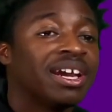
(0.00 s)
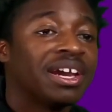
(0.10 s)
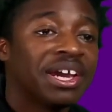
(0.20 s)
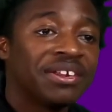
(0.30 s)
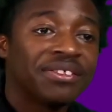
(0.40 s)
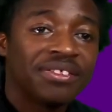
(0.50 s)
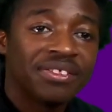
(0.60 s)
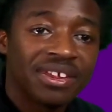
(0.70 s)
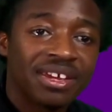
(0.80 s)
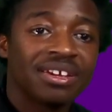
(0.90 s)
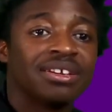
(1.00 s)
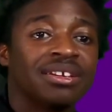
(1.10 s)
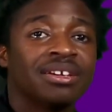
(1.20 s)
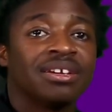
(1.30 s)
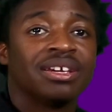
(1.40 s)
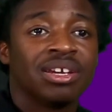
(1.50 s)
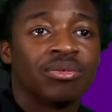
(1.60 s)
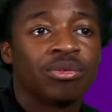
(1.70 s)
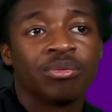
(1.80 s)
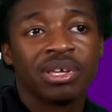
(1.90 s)
and then it will
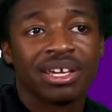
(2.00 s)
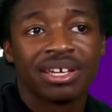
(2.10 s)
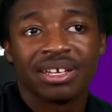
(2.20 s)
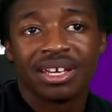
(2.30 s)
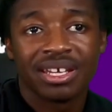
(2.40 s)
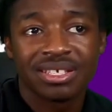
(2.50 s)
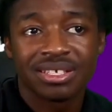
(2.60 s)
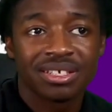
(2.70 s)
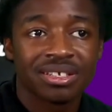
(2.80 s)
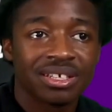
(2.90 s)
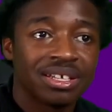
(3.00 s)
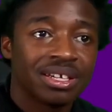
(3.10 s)
begin instantly.